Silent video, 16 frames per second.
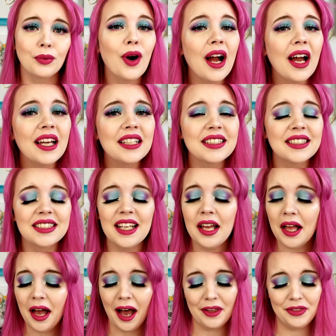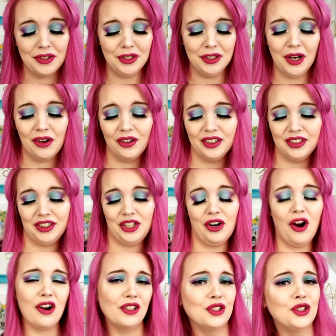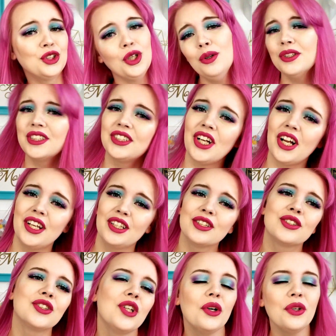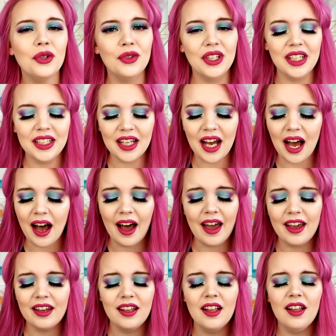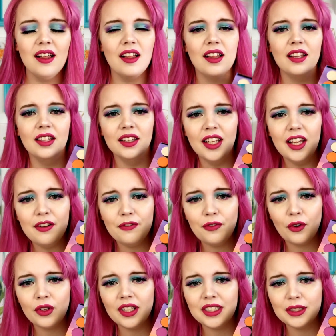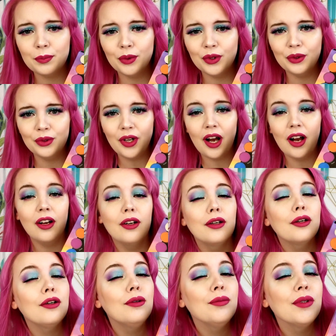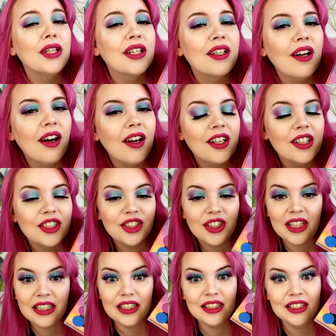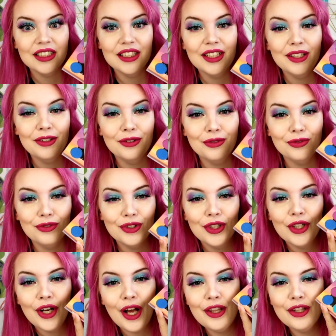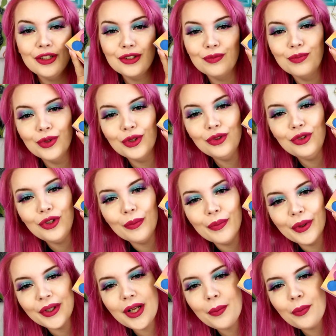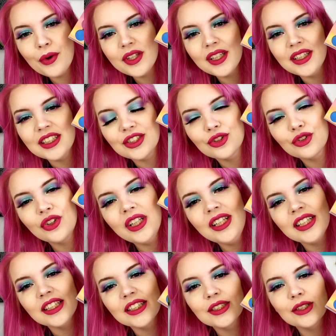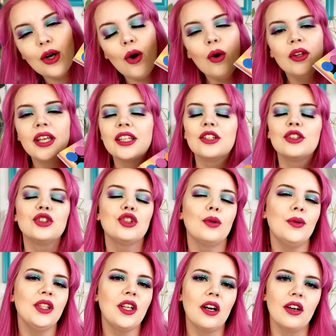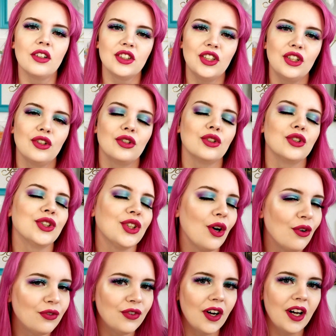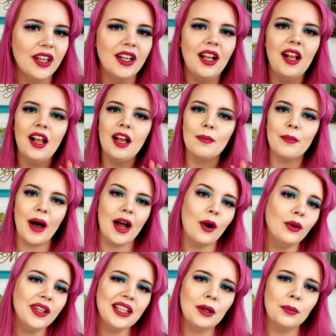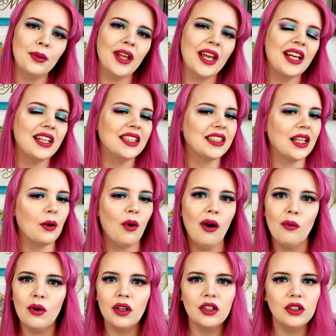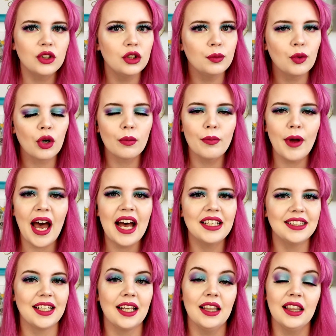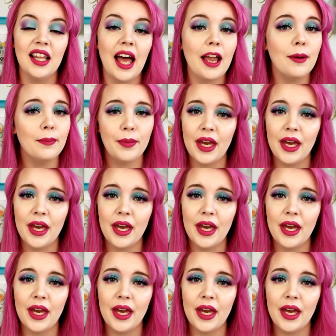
price. I think the colors in here are so stunning, so unique. I live for this blue color. Oh my gosh, I live. And this blue, you can build up with it, and this green, this gold. Like, there's so many colors in here that are so fun. My only complaint is I want one or two more mattes, like a light